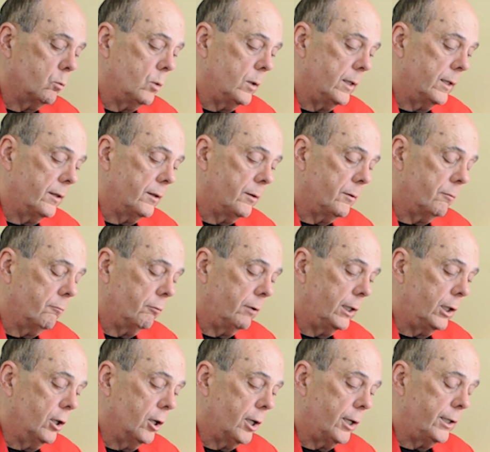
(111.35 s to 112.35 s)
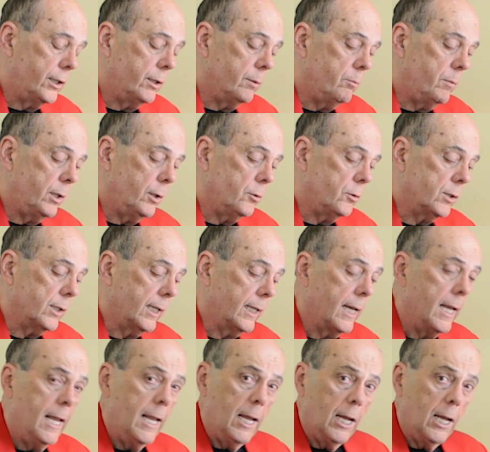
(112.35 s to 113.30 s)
with regard to music.